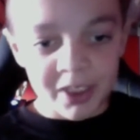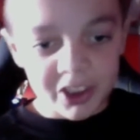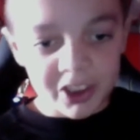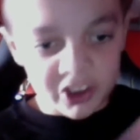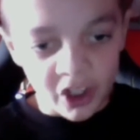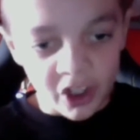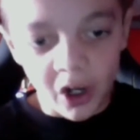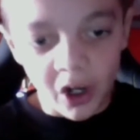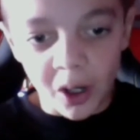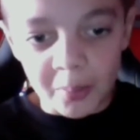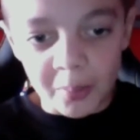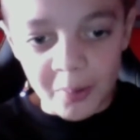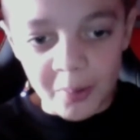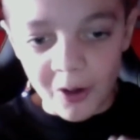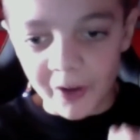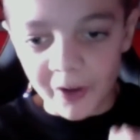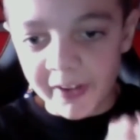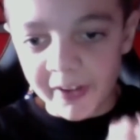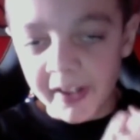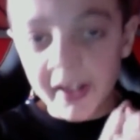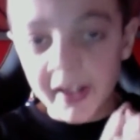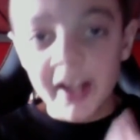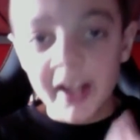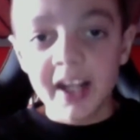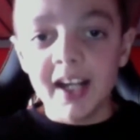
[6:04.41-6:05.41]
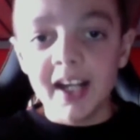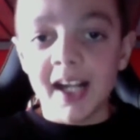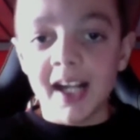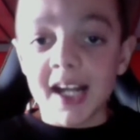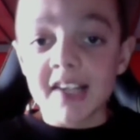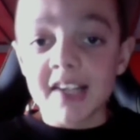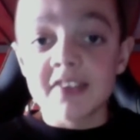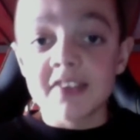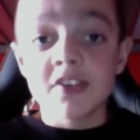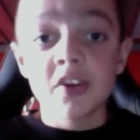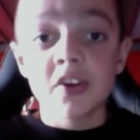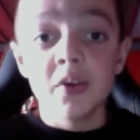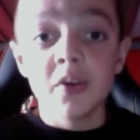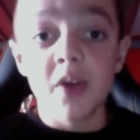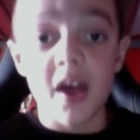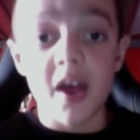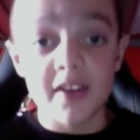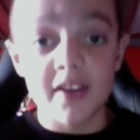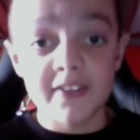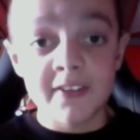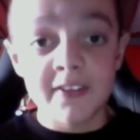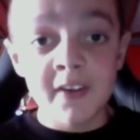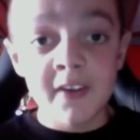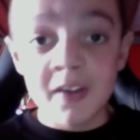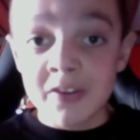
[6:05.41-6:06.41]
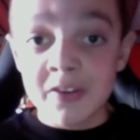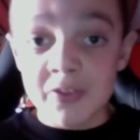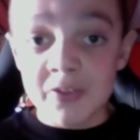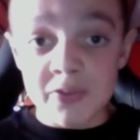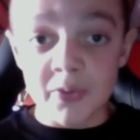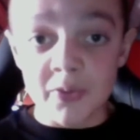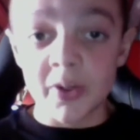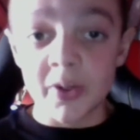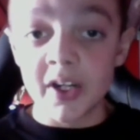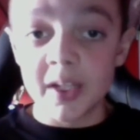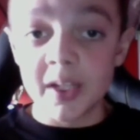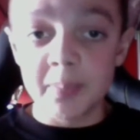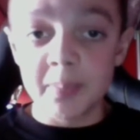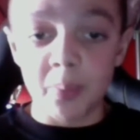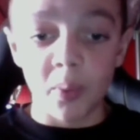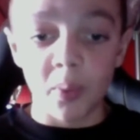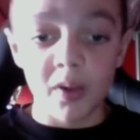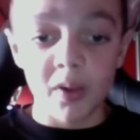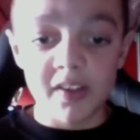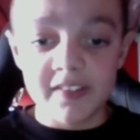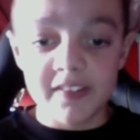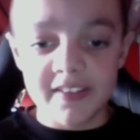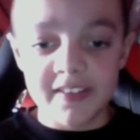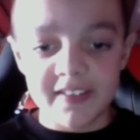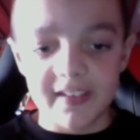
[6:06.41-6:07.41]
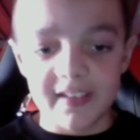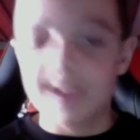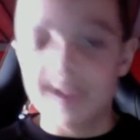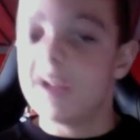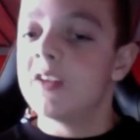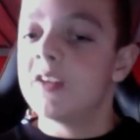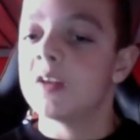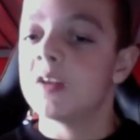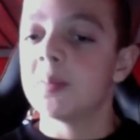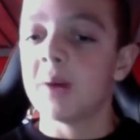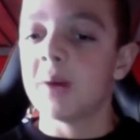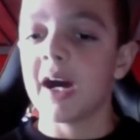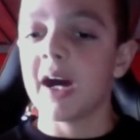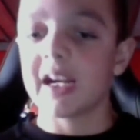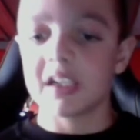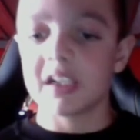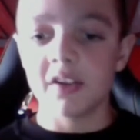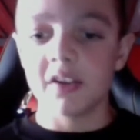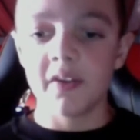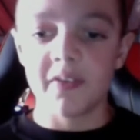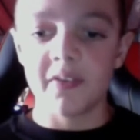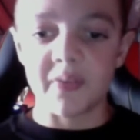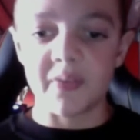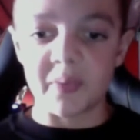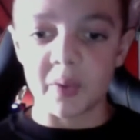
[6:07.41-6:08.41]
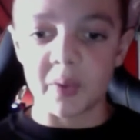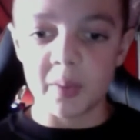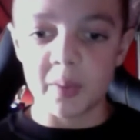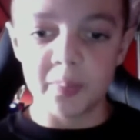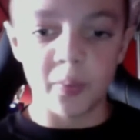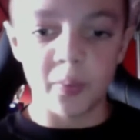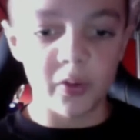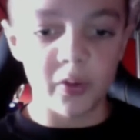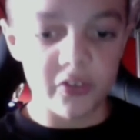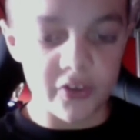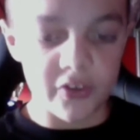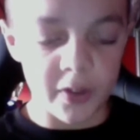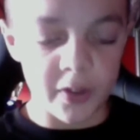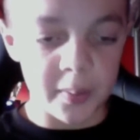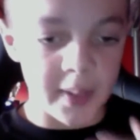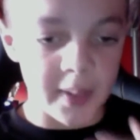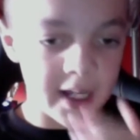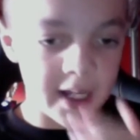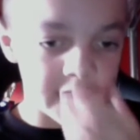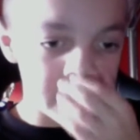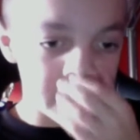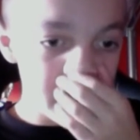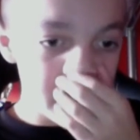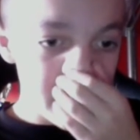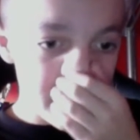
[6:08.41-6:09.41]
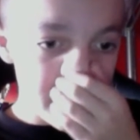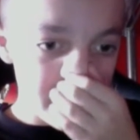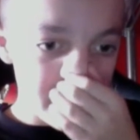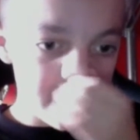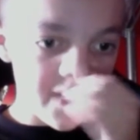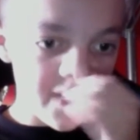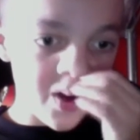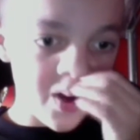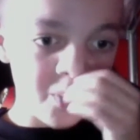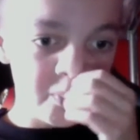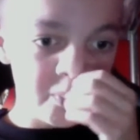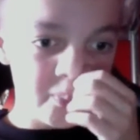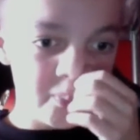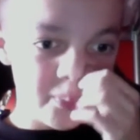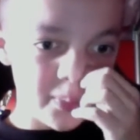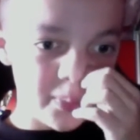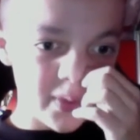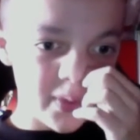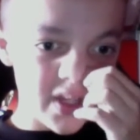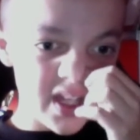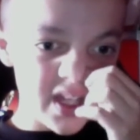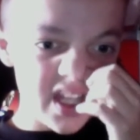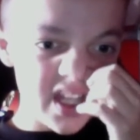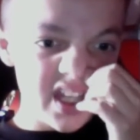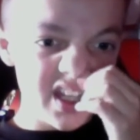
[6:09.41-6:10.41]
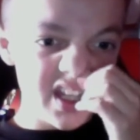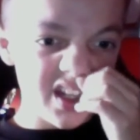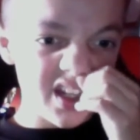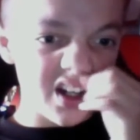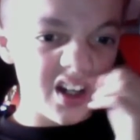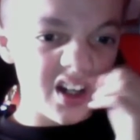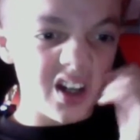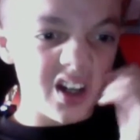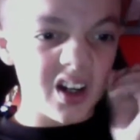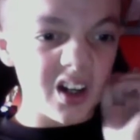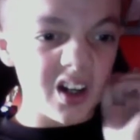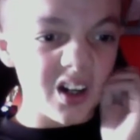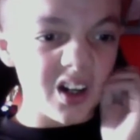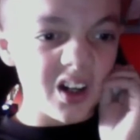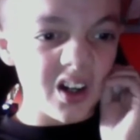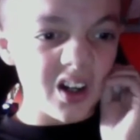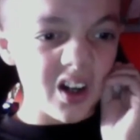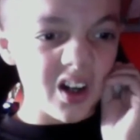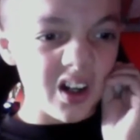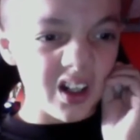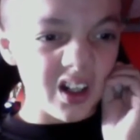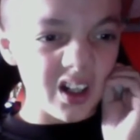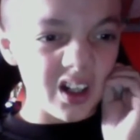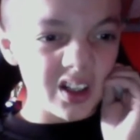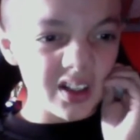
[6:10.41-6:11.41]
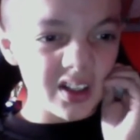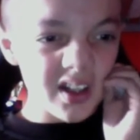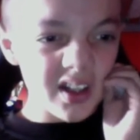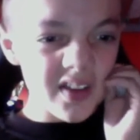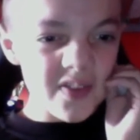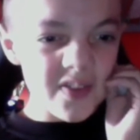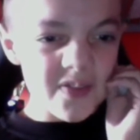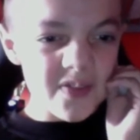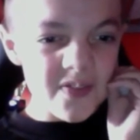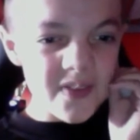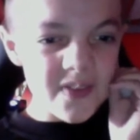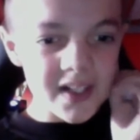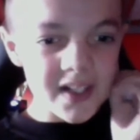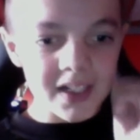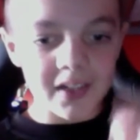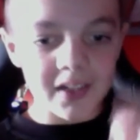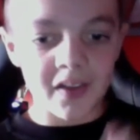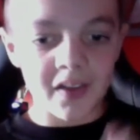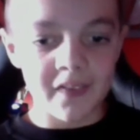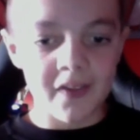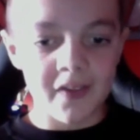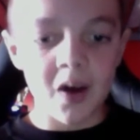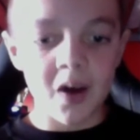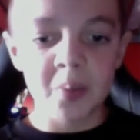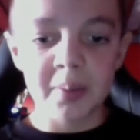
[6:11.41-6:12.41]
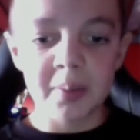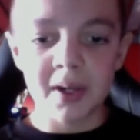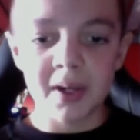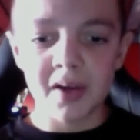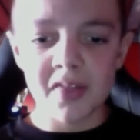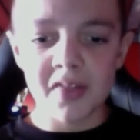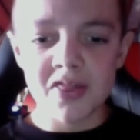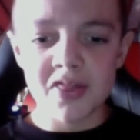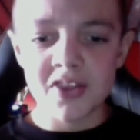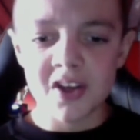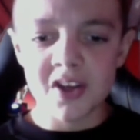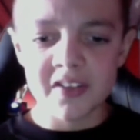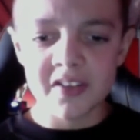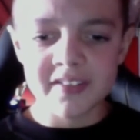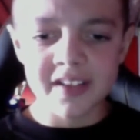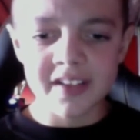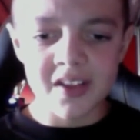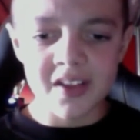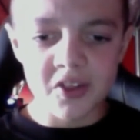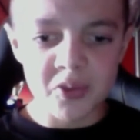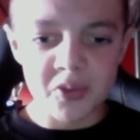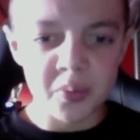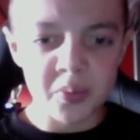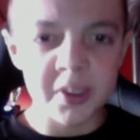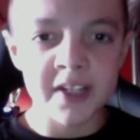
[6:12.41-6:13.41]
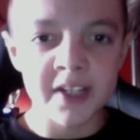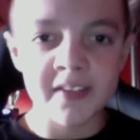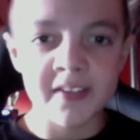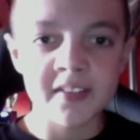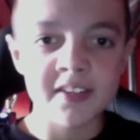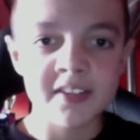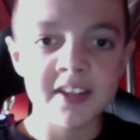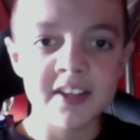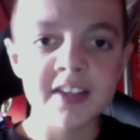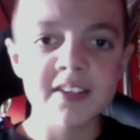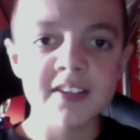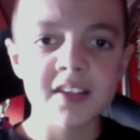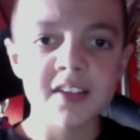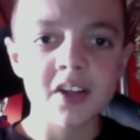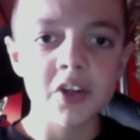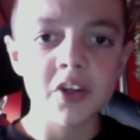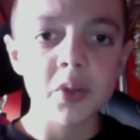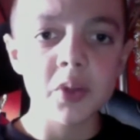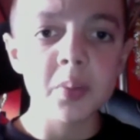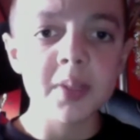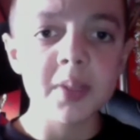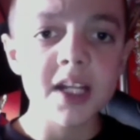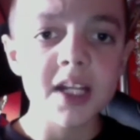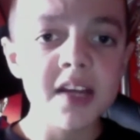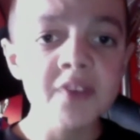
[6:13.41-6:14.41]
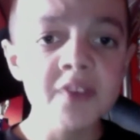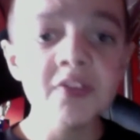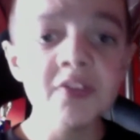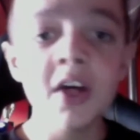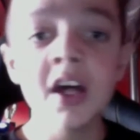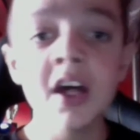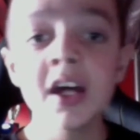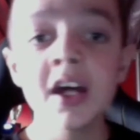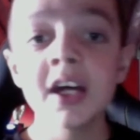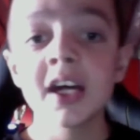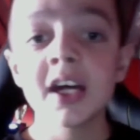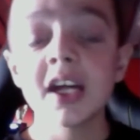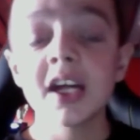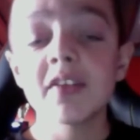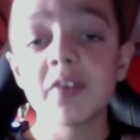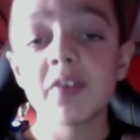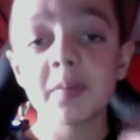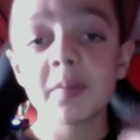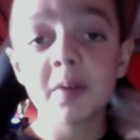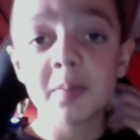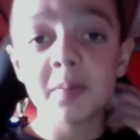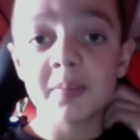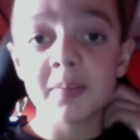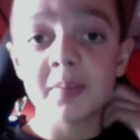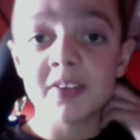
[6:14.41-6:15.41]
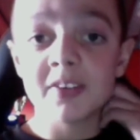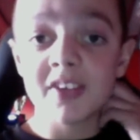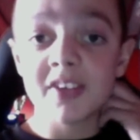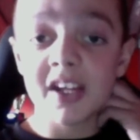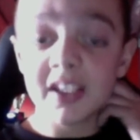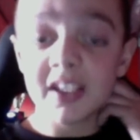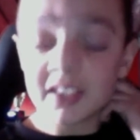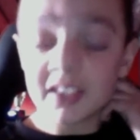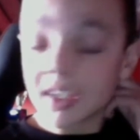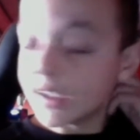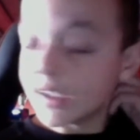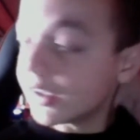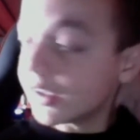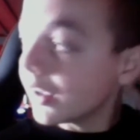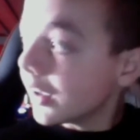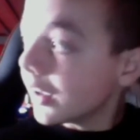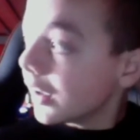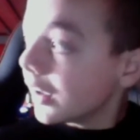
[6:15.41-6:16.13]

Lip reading: Come on, let's do this. 3 points in the bag, another 3 points in the bag, and that'll be our 13th win of the season, I do believe, if I'm not mistaken.